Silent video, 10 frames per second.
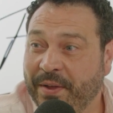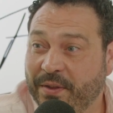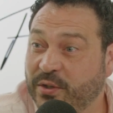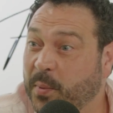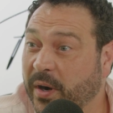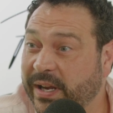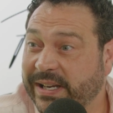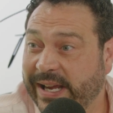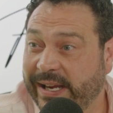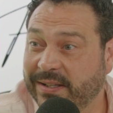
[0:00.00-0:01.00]
those parking
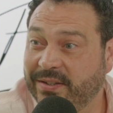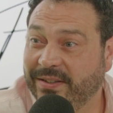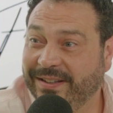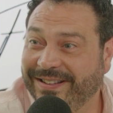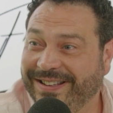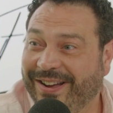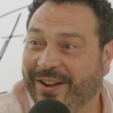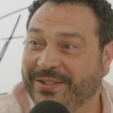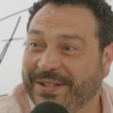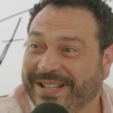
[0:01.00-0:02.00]
tickets,
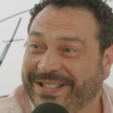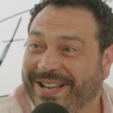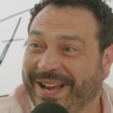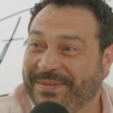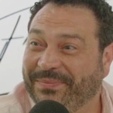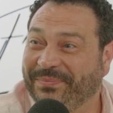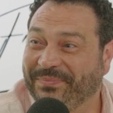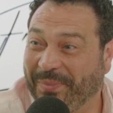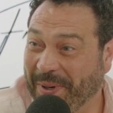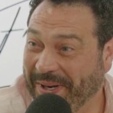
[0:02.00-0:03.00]
alternate side
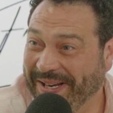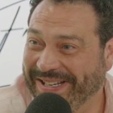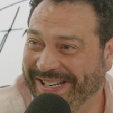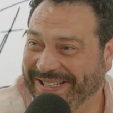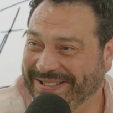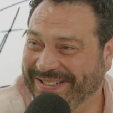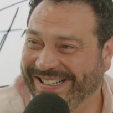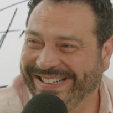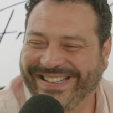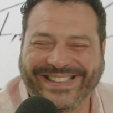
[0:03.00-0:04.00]
parking tickets, yeah.
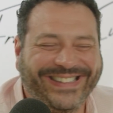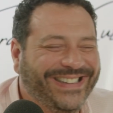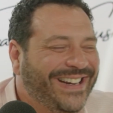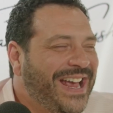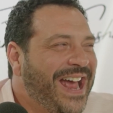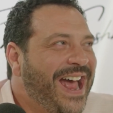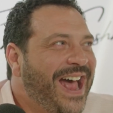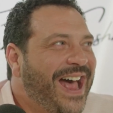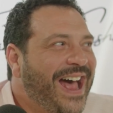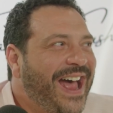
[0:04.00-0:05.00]
right? Yeah.
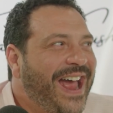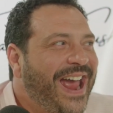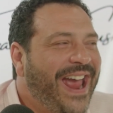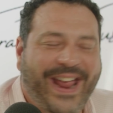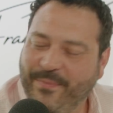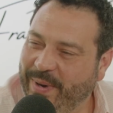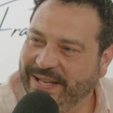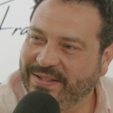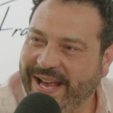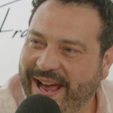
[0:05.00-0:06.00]
And
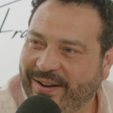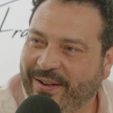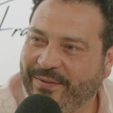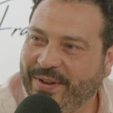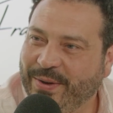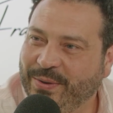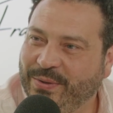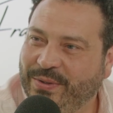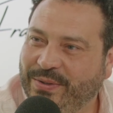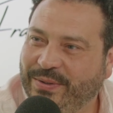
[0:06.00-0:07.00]
because they had all
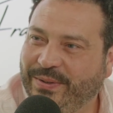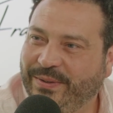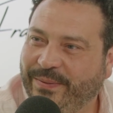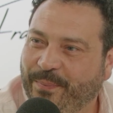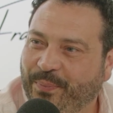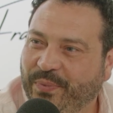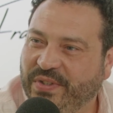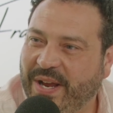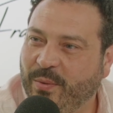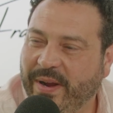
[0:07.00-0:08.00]
those
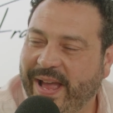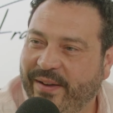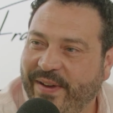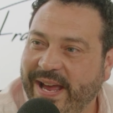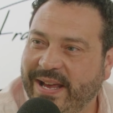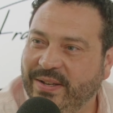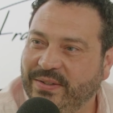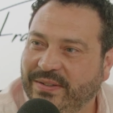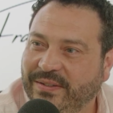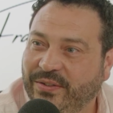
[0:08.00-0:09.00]
sidewalk cafes,
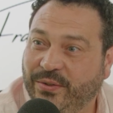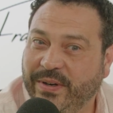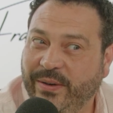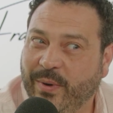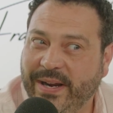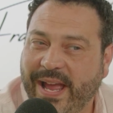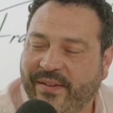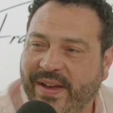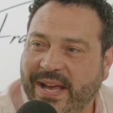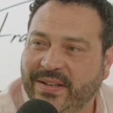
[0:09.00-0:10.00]
mm -hmm. street wide
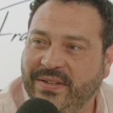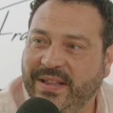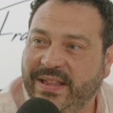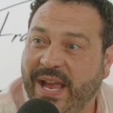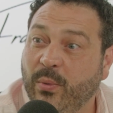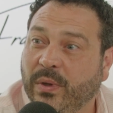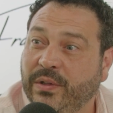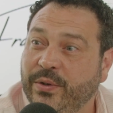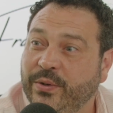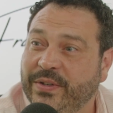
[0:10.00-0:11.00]
cafes, they were
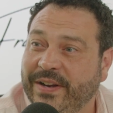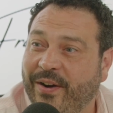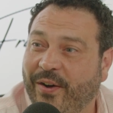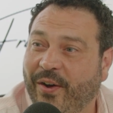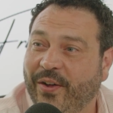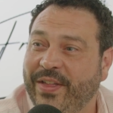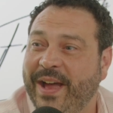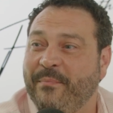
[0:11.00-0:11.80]
losing all that